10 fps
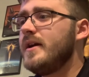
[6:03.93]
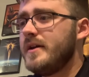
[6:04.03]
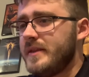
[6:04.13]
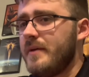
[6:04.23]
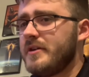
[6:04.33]

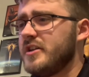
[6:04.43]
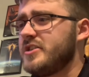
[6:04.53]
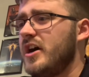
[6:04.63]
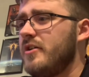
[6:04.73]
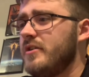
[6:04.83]
Then we got
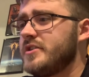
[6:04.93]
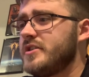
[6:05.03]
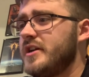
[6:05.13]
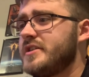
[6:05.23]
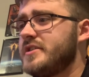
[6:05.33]
Tarwas,
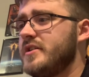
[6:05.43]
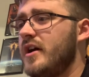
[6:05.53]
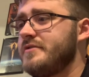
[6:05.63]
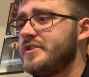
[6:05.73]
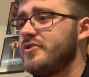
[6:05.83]
like
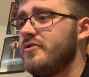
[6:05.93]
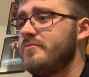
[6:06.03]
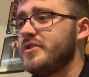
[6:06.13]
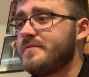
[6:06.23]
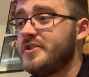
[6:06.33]
obviously talk,
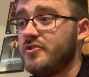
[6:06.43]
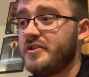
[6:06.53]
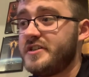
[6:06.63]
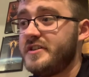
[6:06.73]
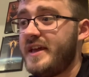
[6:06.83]
must be
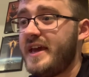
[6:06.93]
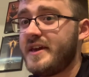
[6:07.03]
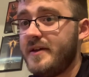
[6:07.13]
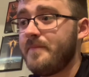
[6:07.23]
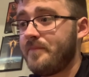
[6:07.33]
talking to
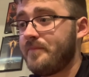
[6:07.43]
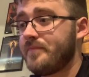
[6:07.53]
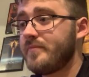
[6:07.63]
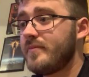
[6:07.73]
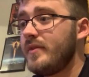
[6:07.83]
Nick,
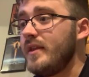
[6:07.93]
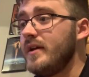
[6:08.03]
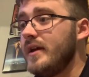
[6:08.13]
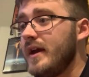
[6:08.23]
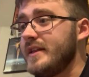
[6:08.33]

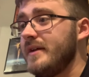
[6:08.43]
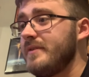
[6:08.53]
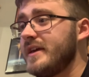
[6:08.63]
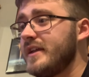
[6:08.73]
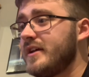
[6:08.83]
and then
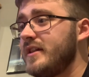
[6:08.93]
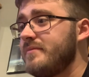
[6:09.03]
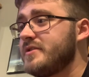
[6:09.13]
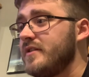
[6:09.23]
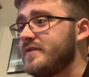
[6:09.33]
we get a
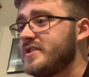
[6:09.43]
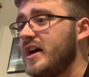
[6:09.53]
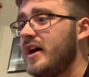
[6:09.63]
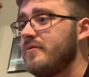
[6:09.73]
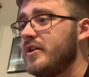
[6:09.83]
glimpse of
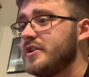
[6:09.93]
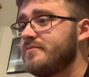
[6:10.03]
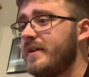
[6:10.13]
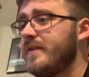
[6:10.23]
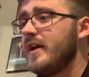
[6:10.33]
Tarwas
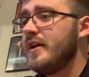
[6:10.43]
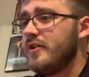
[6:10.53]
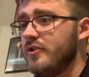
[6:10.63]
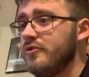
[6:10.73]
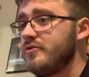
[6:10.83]
with
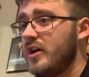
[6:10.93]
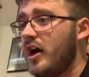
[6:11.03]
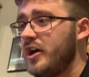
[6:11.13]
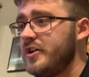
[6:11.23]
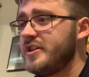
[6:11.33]
who
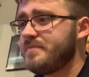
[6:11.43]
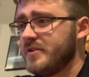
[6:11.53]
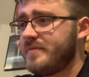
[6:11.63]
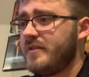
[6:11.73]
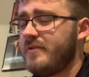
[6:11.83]
I heard this
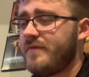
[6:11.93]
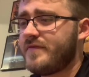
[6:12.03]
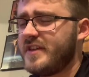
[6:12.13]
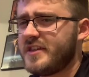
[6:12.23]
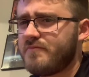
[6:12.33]
be,
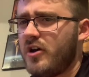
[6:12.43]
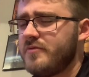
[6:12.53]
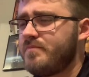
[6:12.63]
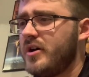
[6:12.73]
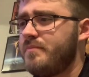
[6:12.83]
with this
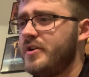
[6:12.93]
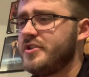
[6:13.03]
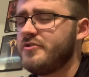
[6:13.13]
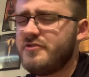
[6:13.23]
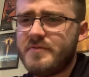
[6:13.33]
one
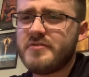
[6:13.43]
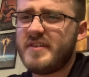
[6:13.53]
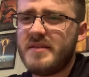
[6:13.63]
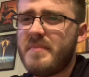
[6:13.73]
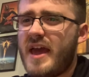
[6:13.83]
person who's supposed to be
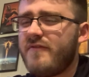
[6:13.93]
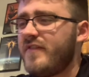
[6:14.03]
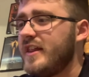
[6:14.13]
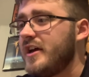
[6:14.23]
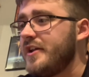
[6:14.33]
the main
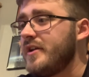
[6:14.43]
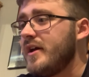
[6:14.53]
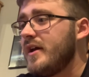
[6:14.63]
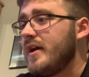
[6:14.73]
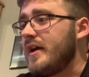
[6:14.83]
villain.
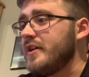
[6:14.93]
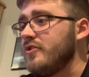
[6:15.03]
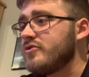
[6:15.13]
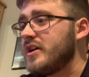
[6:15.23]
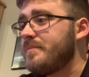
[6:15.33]
And it
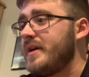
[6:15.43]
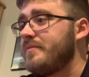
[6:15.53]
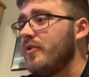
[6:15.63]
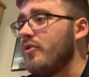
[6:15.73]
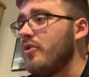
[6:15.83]
looks like
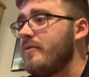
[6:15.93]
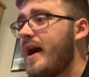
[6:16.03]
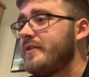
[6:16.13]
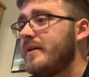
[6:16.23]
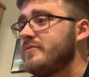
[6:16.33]
people all
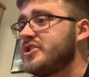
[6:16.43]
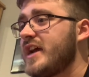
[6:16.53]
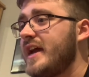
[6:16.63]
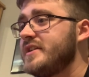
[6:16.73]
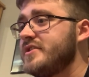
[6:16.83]
around him
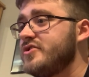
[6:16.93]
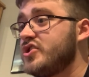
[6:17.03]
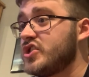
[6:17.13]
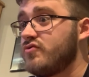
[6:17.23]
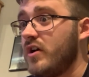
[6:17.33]
changed into
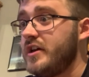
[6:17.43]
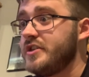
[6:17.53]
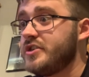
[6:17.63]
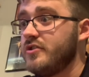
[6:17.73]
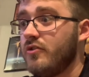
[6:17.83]

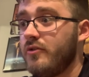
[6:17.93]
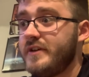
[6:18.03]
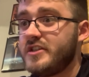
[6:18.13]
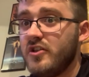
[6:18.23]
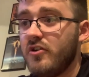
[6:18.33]
into all
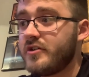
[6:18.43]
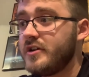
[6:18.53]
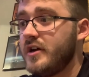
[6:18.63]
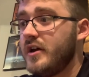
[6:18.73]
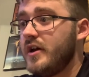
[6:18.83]
his look.
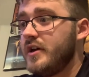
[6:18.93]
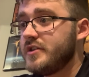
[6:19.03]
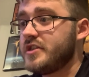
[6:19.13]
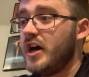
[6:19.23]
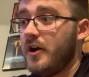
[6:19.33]

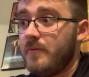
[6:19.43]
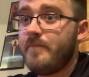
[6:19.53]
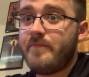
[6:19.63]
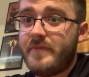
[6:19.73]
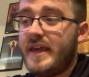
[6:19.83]
So
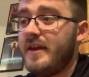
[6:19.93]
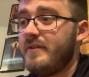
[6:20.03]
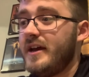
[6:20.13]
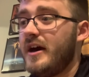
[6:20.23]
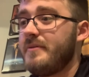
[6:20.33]
here
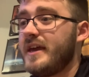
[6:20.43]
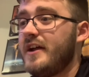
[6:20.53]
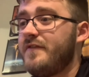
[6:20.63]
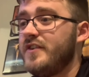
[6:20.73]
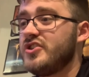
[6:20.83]
we are. We get
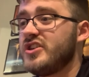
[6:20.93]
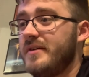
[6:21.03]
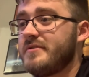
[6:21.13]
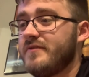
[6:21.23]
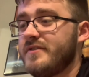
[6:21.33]
our first
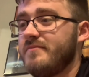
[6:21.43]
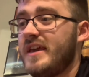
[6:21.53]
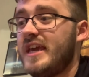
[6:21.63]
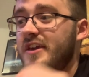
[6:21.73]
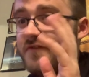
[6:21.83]
glimpse of some
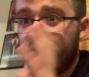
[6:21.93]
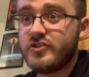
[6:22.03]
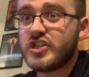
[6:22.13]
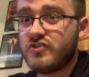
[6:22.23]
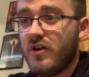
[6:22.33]
evil
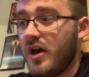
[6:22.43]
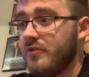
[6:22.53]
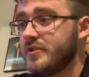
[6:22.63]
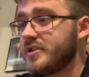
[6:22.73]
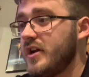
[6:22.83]

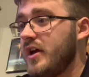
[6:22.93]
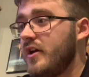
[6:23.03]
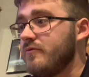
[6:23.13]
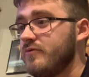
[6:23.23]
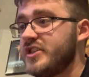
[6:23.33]
Skrulls,
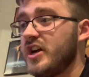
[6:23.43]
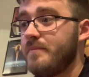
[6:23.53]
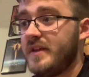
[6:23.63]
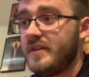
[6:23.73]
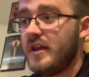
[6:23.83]
which
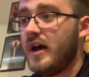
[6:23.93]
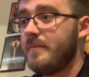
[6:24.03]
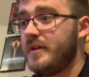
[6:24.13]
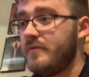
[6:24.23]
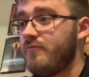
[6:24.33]
I've been
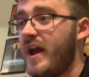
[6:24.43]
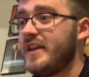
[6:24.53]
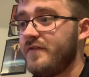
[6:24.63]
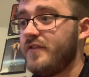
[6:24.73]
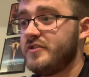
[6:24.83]
I've been
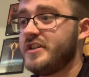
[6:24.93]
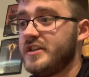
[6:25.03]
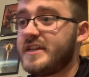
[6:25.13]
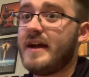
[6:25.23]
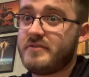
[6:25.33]
waiting for
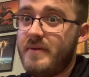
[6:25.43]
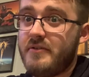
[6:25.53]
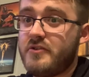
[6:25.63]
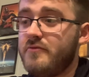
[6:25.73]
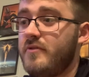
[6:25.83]
since Captain
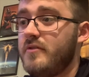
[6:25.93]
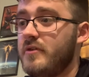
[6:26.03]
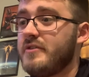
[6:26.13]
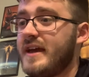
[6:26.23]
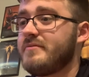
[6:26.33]
America,
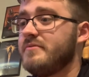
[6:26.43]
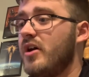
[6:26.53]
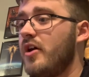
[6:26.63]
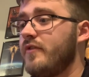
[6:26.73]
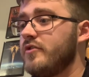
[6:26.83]
well Captain
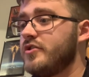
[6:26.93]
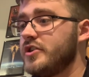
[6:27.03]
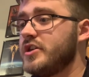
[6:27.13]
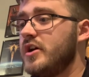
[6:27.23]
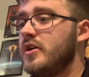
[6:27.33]
Marvel,
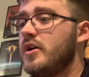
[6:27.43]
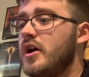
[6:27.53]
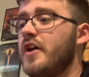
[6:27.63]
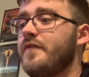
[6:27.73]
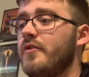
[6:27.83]
because
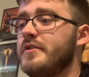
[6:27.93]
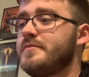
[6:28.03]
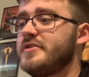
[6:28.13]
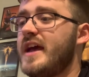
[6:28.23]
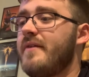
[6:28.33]
I thought we were
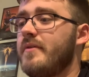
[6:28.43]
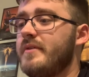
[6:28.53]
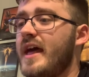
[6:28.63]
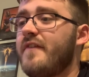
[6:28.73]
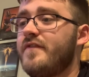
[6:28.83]
supposed to have him
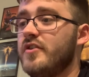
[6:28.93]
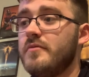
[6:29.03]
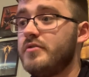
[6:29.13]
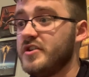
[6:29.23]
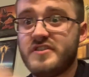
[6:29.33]
in that
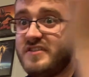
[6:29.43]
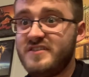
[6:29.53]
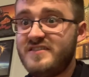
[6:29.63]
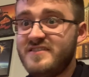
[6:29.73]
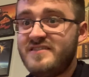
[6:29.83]
film, but
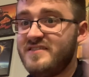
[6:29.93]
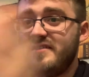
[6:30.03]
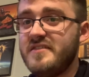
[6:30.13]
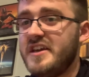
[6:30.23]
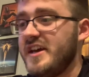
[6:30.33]

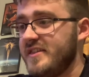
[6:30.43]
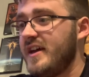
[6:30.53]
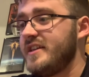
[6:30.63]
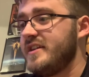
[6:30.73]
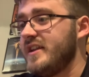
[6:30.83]
yeah,
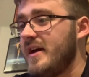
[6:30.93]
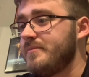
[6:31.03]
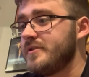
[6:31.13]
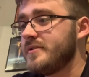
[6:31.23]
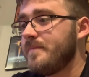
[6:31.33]
that didn't happen.